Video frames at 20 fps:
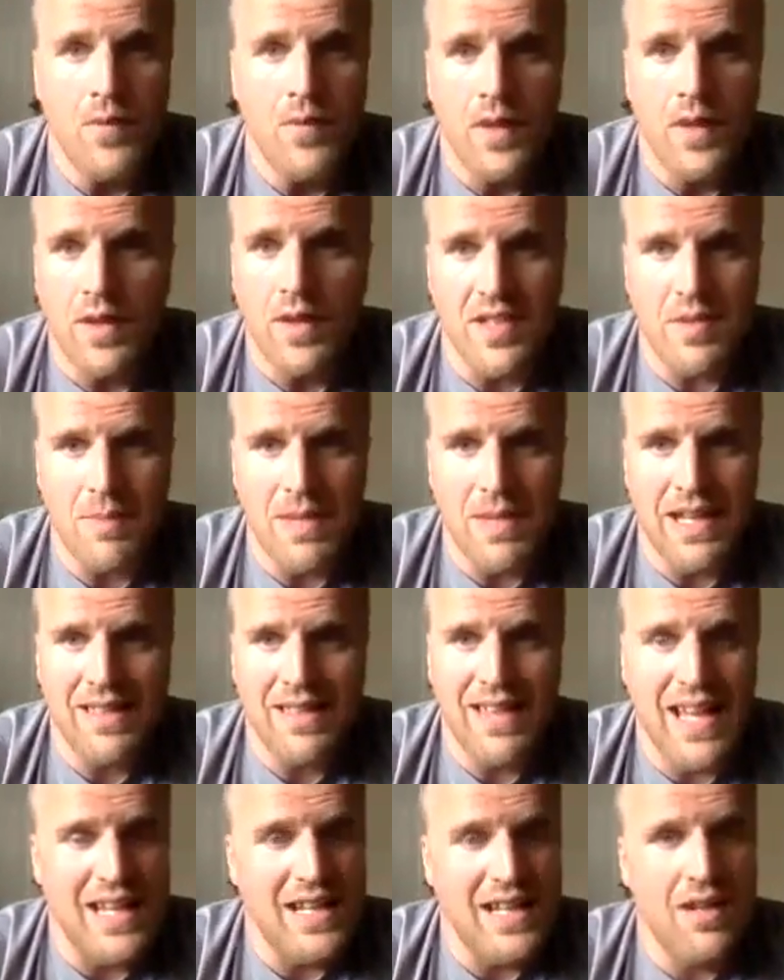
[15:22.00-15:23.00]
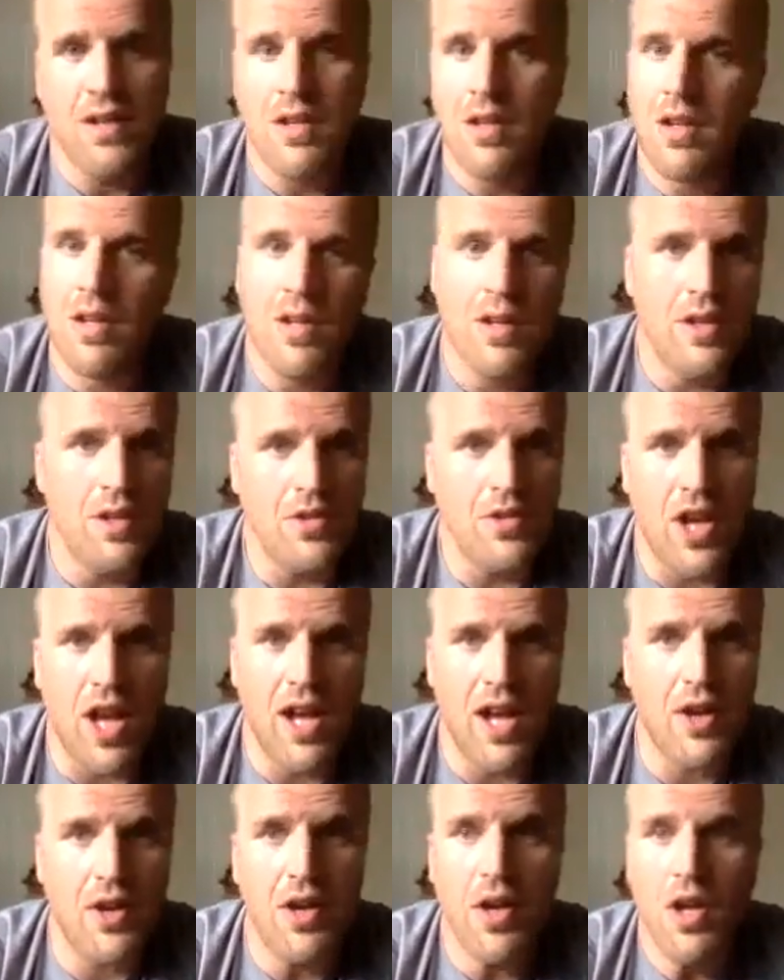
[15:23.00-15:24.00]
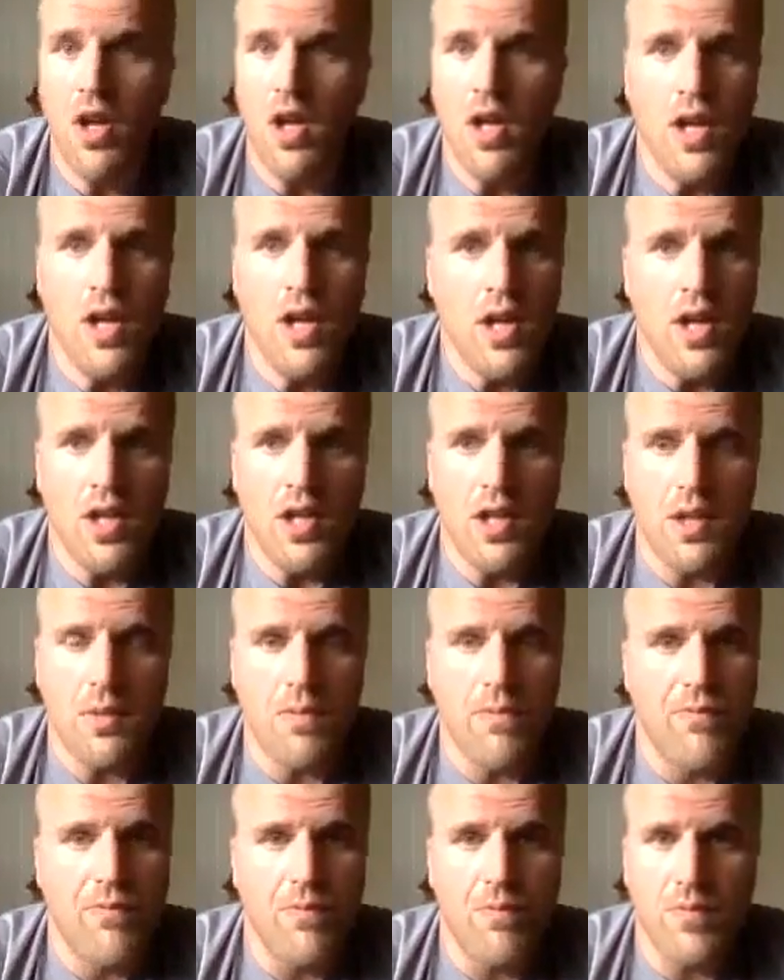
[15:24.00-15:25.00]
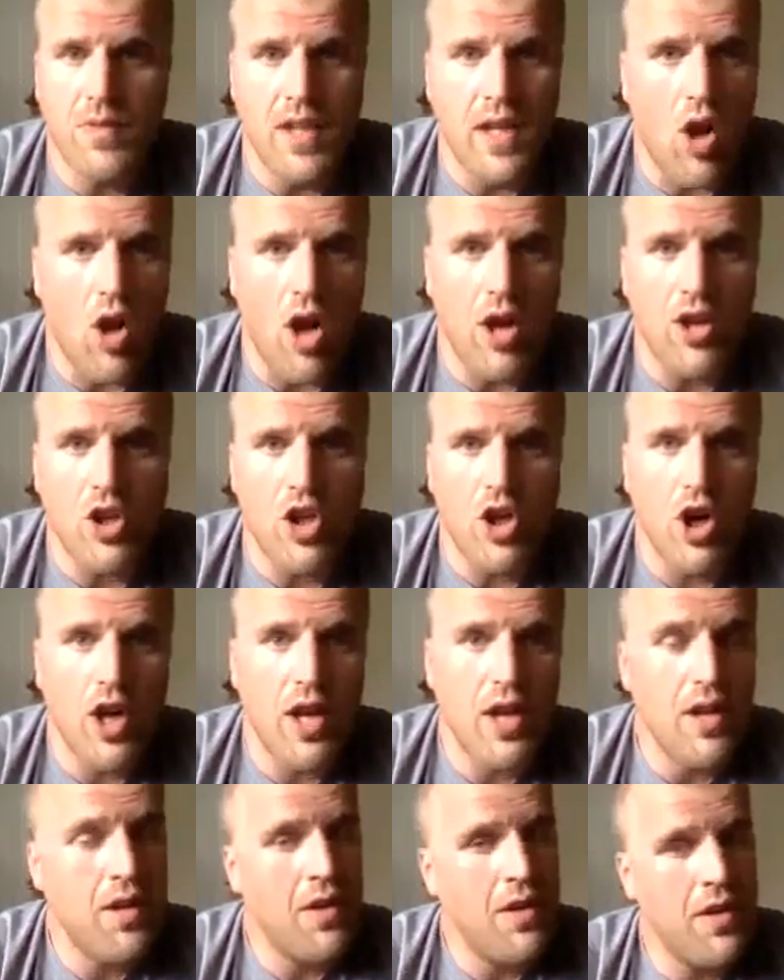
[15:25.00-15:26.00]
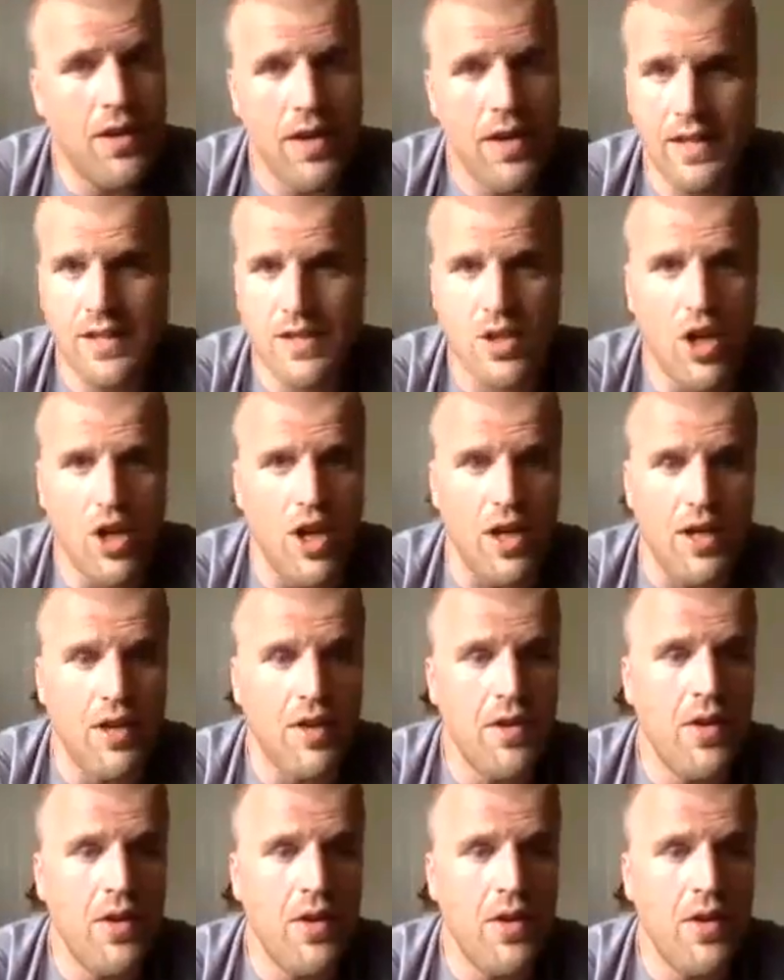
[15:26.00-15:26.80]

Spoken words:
Doesn't mean a thing. You're tired, you did all you could, that's good.